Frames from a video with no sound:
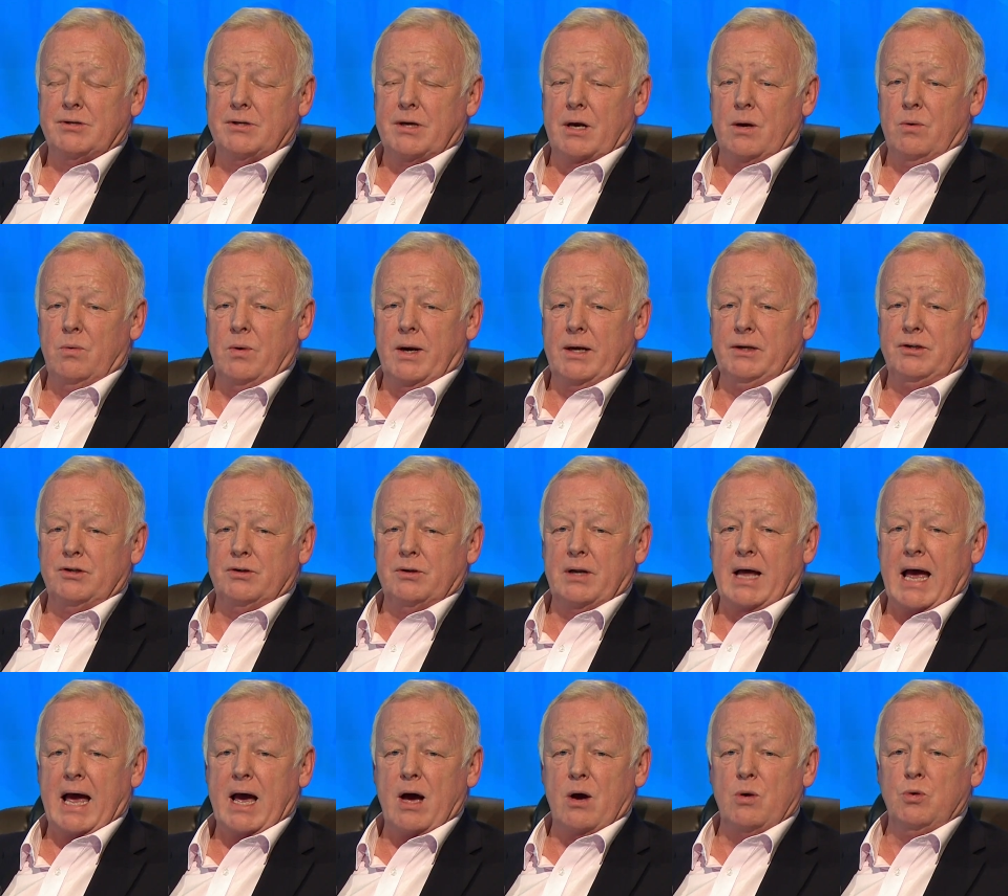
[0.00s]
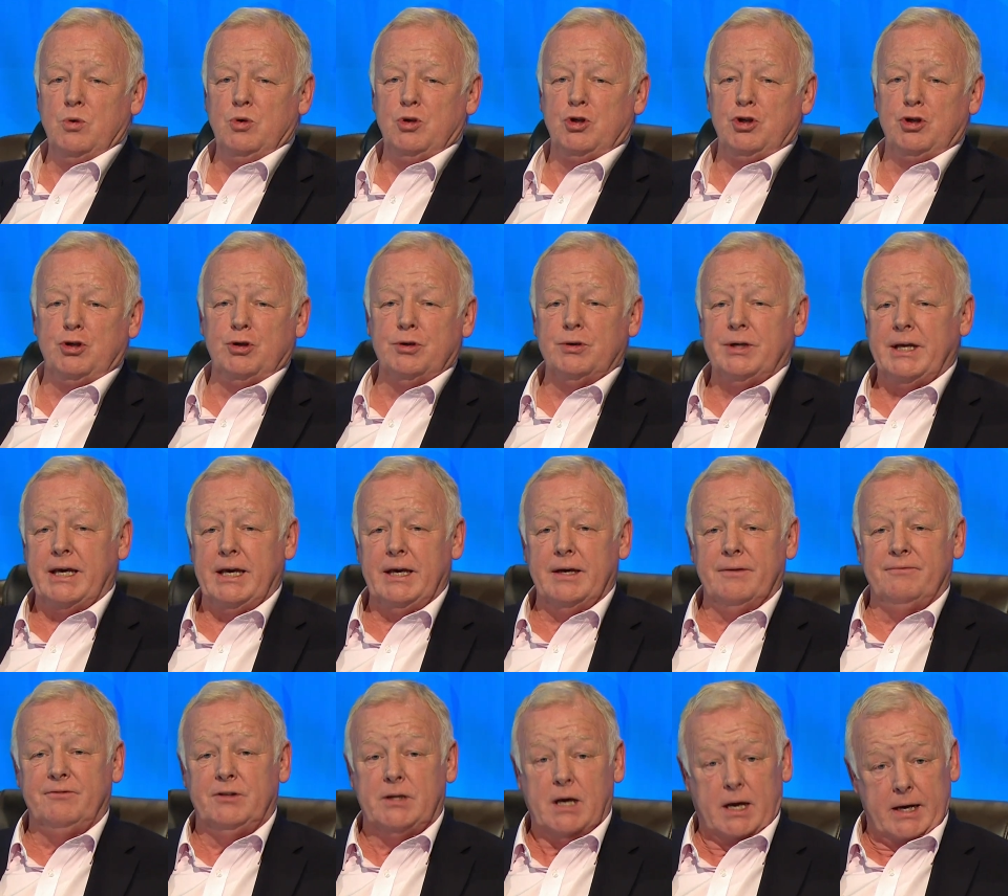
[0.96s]
so Rachel, how should he
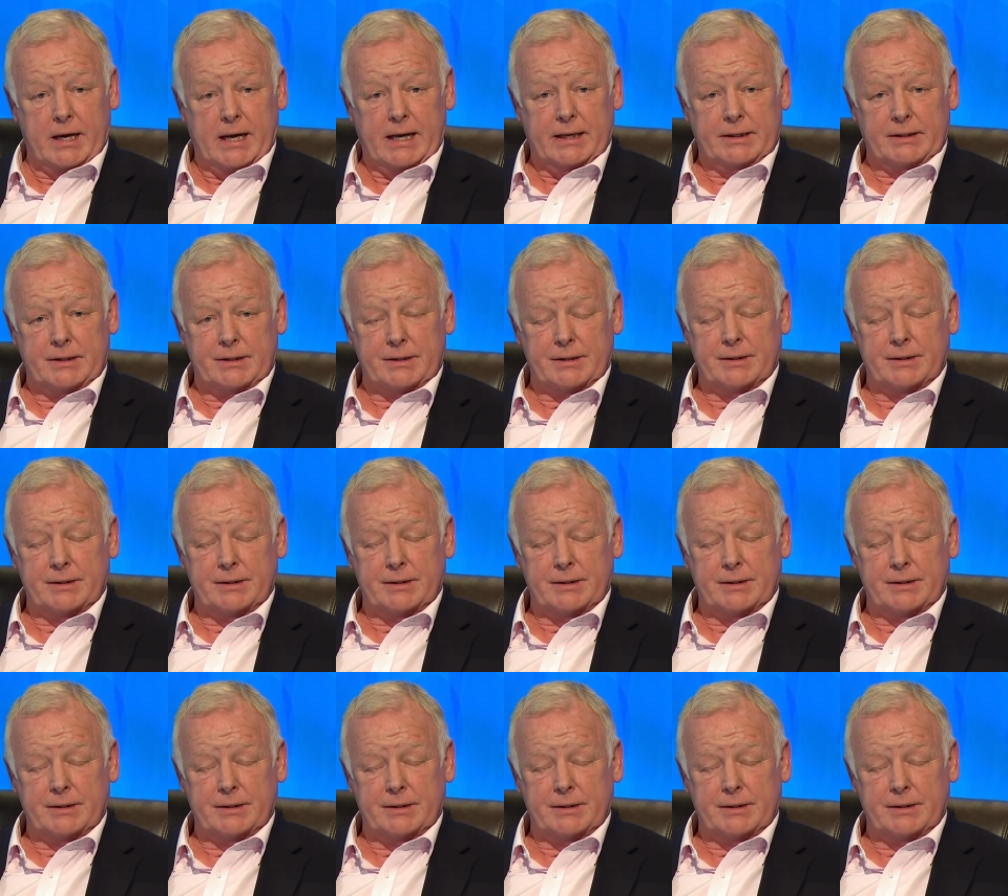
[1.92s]
have done it?